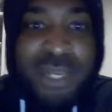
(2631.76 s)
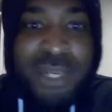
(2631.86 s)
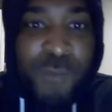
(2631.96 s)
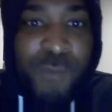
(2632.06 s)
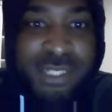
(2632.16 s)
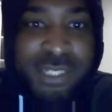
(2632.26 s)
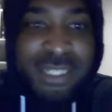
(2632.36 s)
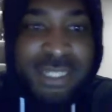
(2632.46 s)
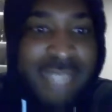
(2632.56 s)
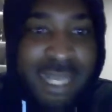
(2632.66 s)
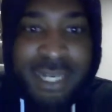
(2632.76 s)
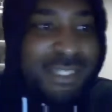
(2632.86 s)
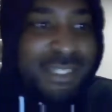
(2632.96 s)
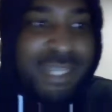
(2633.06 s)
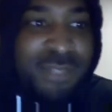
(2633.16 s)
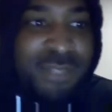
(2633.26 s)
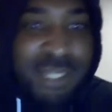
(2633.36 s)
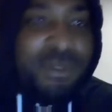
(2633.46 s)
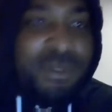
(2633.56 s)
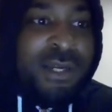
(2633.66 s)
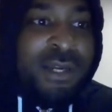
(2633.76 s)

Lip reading: playing Wednesday, Saturday, the same team.